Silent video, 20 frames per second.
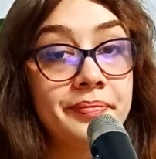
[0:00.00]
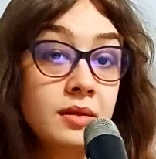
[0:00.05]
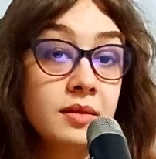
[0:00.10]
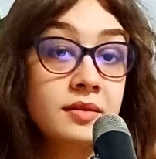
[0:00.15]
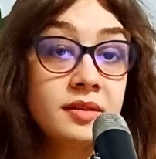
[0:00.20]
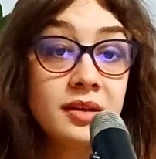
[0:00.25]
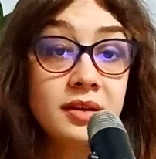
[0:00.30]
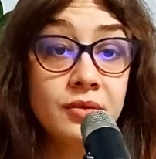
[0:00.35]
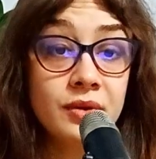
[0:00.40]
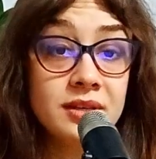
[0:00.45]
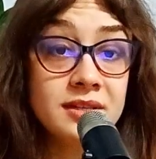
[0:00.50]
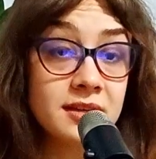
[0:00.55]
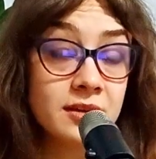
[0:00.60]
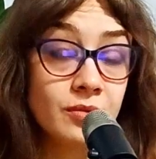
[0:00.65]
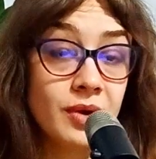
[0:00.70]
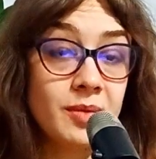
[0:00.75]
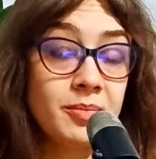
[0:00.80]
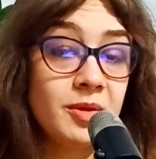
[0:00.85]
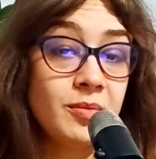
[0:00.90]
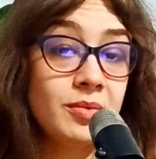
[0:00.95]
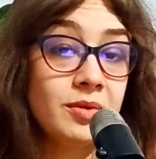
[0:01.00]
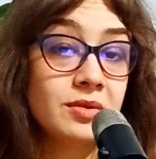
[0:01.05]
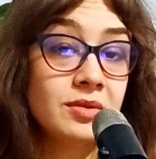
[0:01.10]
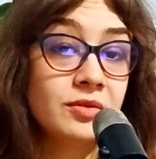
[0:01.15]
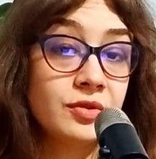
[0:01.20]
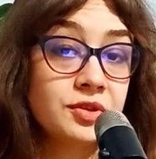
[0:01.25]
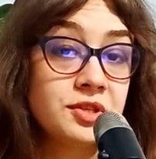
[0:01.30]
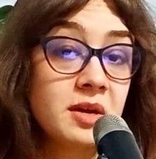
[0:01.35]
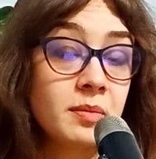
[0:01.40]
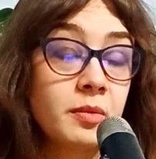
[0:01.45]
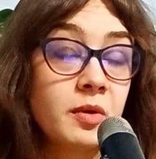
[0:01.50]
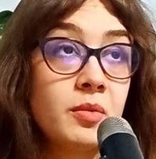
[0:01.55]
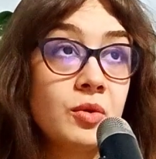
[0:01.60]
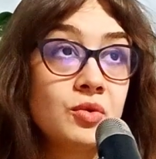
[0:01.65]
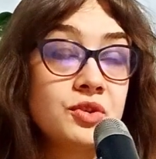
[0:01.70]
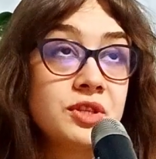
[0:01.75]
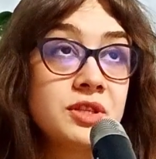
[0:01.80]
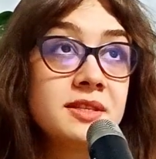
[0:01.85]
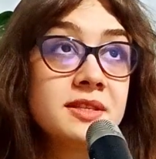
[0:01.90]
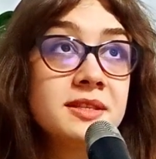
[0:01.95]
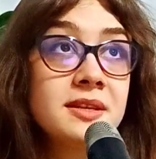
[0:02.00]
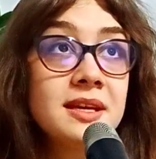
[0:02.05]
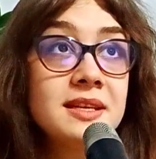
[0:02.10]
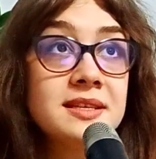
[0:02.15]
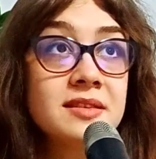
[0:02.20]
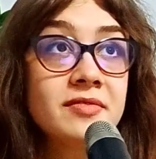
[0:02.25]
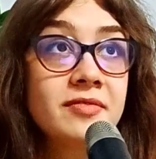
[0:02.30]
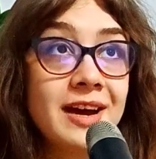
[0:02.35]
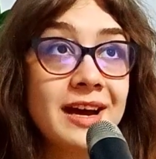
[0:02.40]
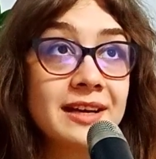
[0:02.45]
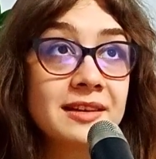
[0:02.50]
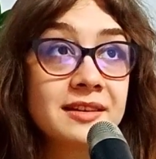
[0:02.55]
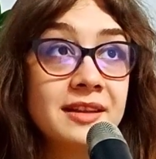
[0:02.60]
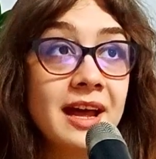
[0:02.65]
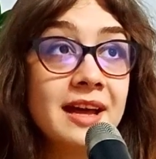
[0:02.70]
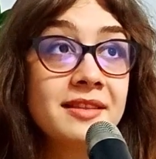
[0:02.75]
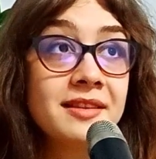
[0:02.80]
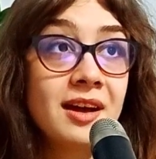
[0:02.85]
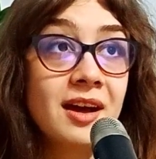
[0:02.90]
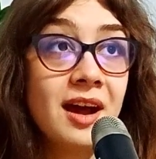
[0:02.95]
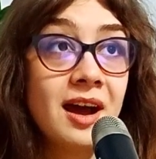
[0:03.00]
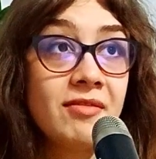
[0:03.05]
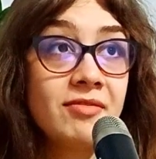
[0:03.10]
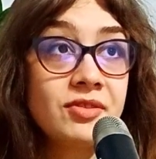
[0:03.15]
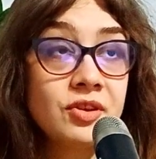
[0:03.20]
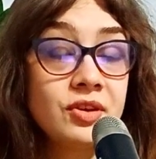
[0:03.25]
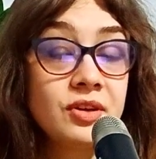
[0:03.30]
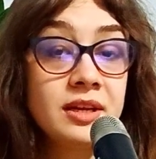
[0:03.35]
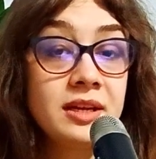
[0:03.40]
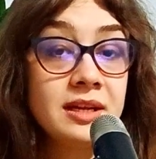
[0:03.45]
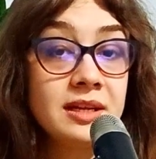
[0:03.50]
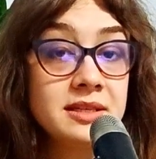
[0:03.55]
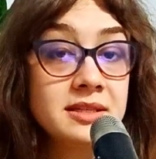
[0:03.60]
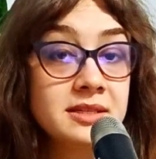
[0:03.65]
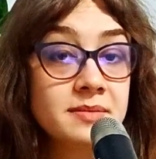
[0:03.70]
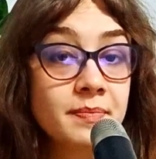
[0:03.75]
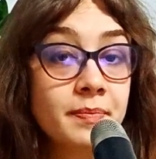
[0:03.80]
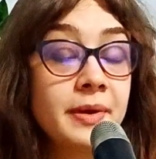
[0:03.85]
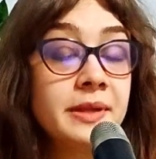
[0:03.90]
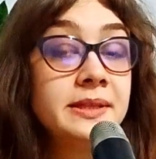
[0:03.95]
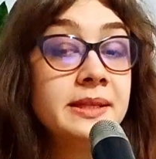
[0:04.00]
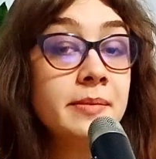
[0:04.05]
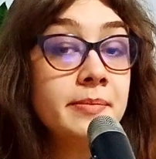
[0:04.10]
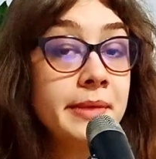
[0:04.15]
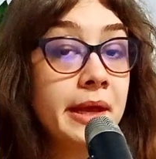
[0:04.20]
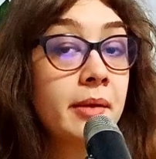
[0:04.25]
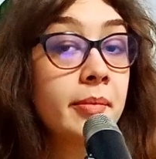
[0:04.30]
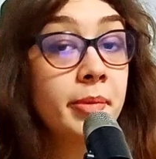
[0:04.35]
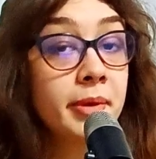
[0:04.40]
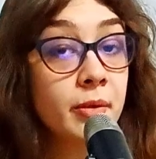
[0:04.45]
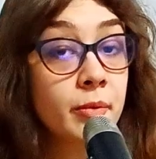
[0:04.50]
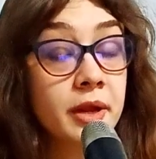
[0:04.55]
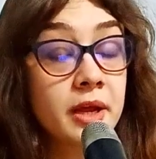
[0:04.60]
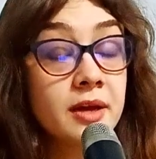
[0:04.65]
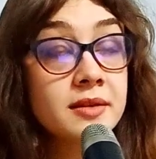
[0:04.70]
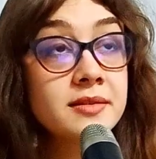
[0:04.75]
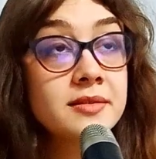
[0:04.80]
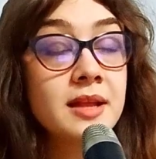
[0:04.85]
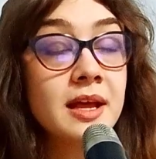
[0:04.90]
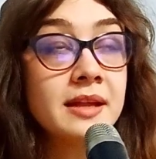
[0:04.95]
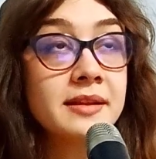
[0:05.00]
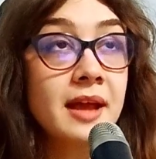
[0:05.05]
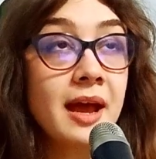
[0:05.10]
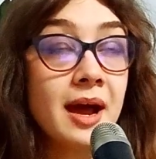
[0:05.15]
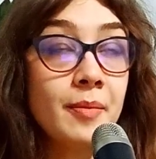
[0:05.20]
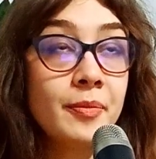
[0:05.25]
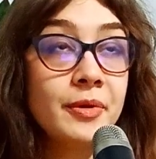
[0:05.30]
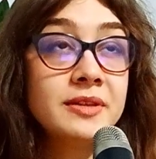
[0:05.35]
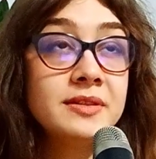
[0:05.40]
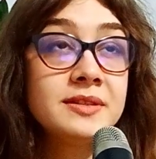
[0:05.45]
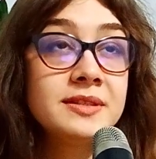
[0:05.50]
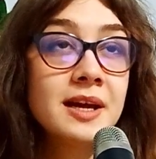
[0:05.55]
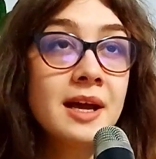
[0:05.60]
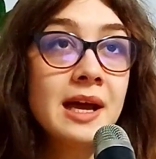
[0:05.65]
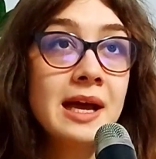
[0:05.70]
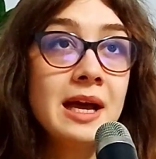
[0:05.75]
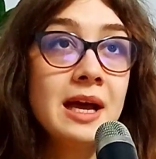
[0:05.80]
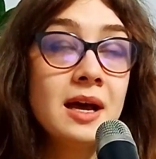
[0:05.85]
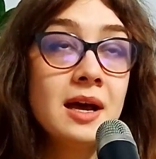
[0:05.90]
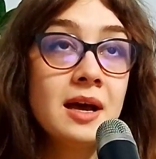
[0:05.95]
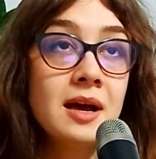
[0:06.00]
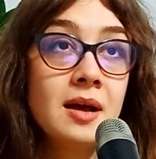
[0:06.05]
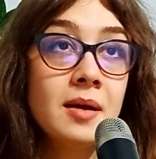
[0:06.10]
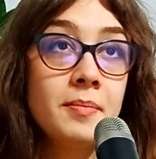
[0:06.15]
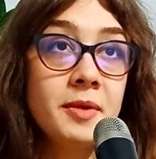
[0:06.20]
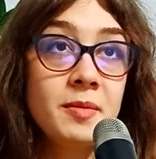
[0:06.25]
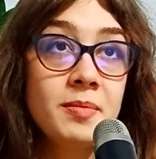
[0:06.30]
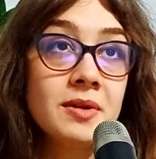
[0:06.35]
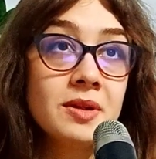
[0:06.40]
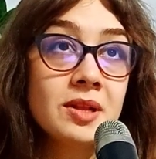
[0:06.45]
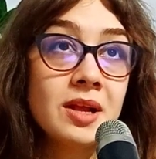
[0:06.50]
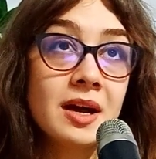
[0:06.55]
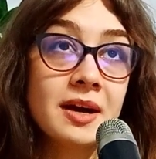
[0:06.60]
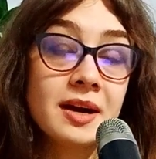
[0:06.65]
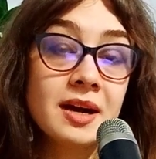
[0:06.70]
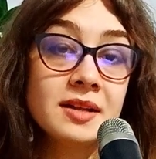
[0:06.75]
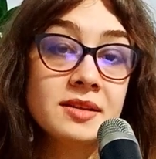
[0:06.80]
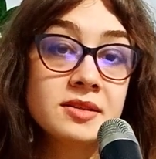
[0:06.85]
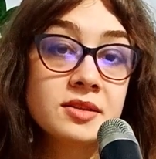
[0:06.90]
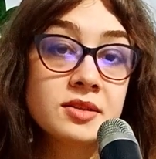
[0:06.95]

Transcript: The third reason why people reject promotions is the fact that after this pandemic period that happened, people are not